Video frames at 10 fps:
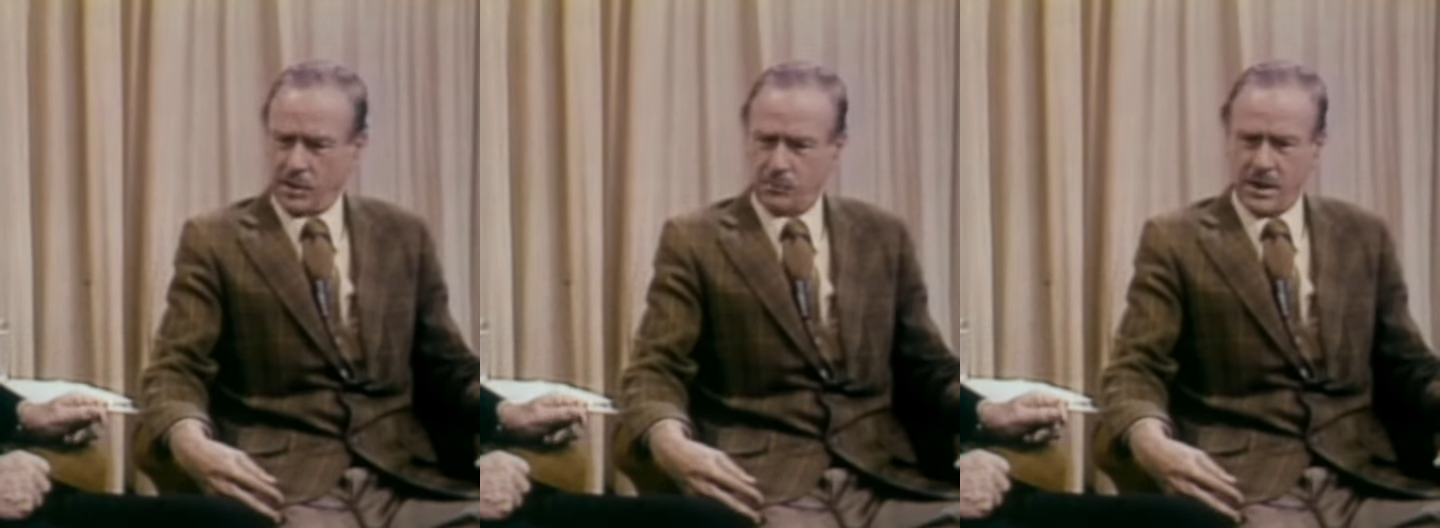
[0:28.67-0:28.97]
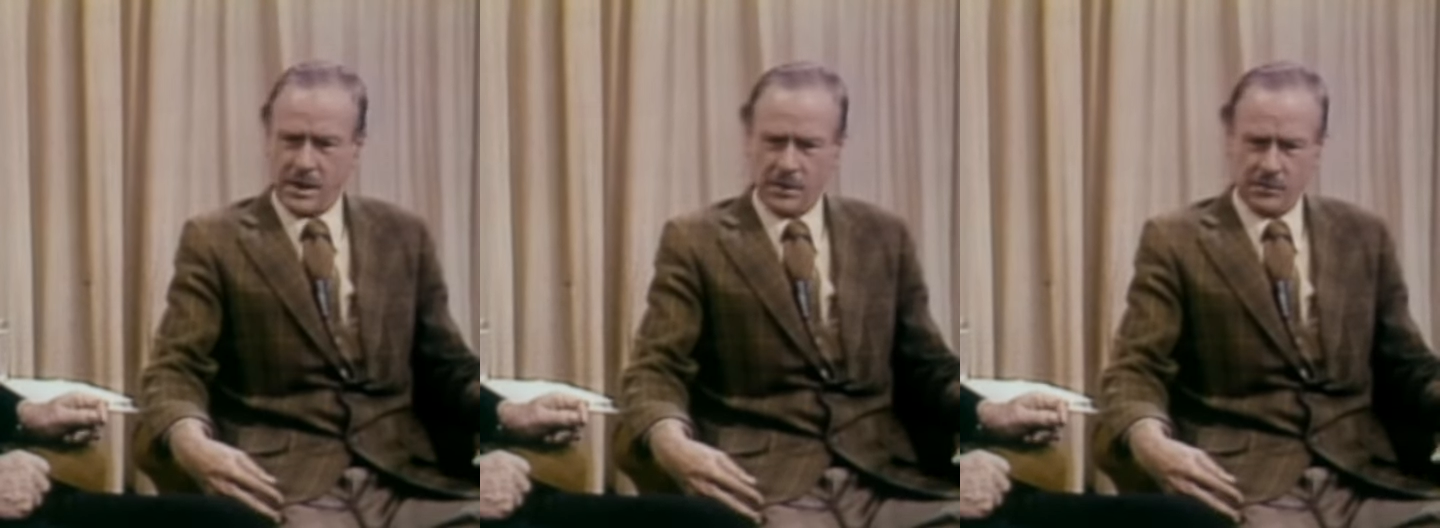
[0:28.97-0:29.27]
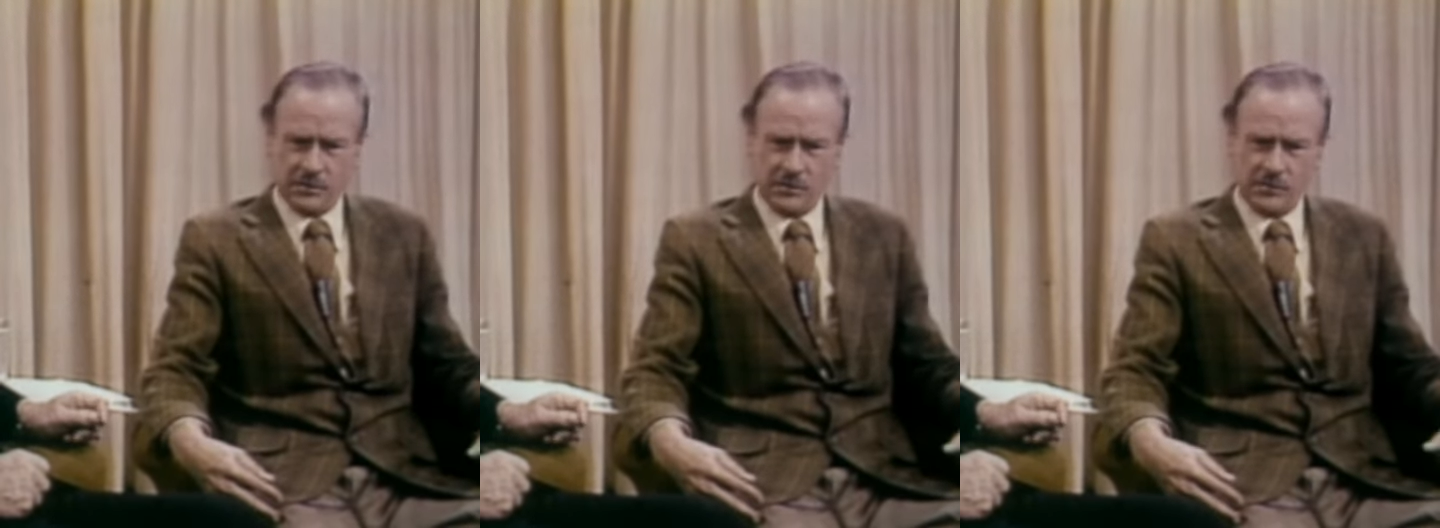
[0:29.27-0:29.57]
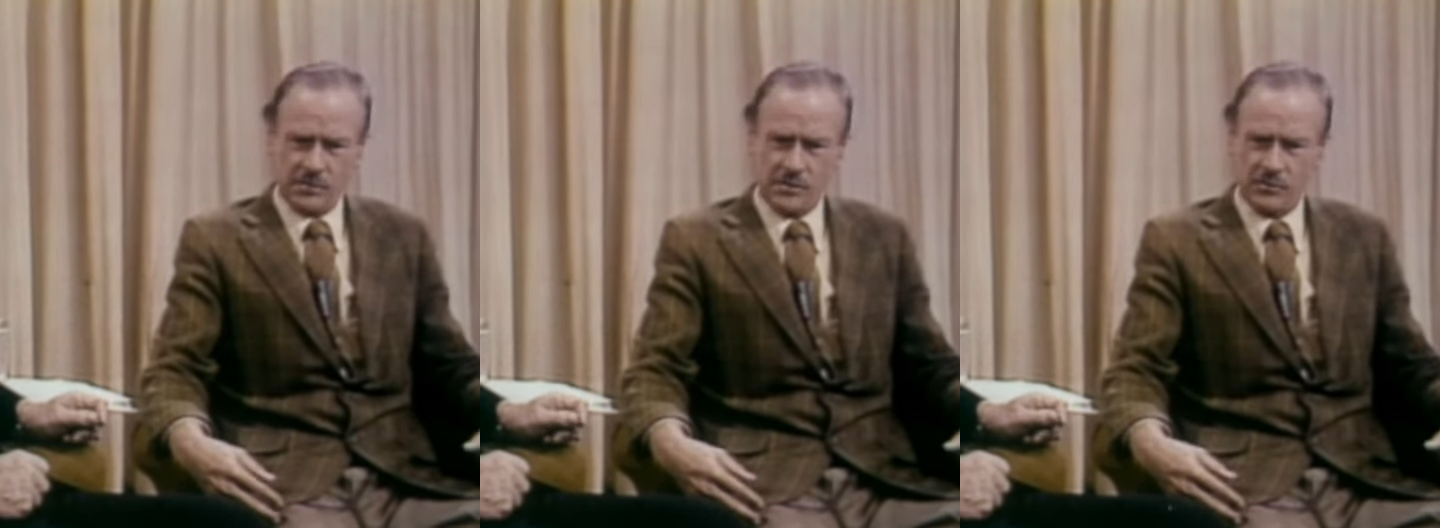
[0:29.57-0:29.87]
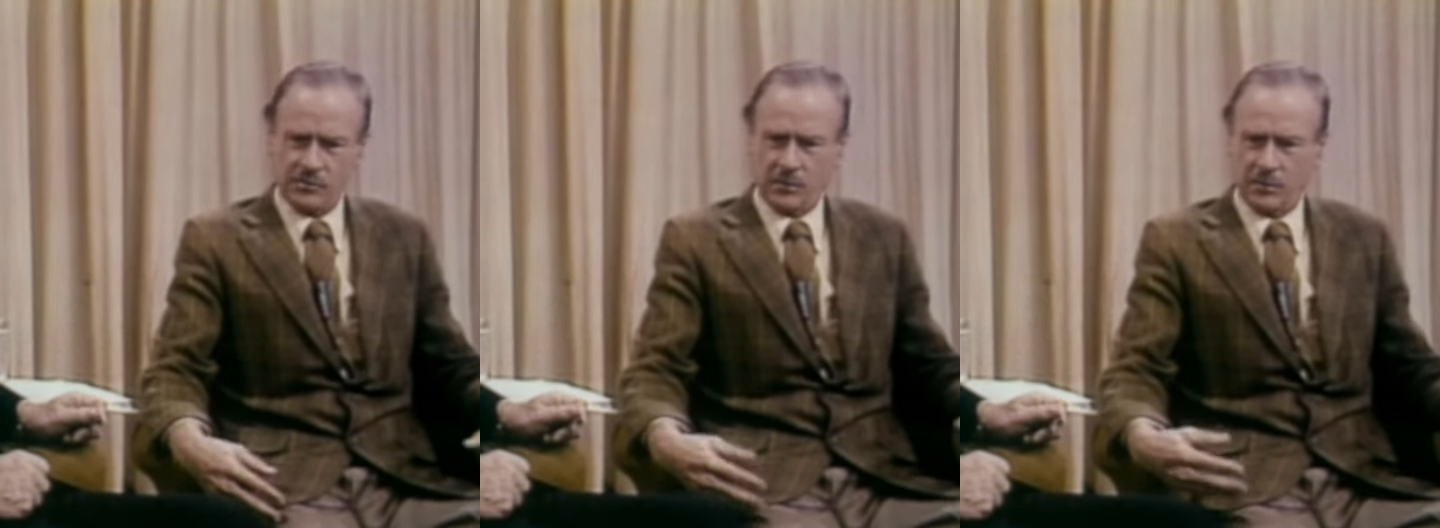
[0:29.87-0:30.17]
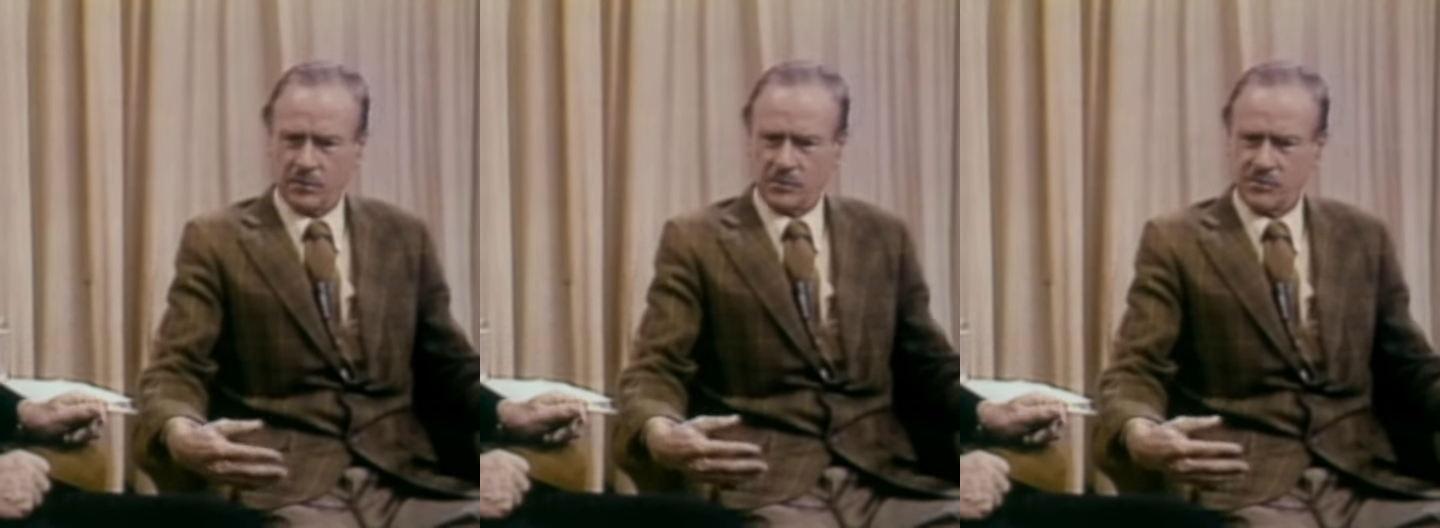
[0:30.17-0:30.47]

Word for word: And man uh, is, uh,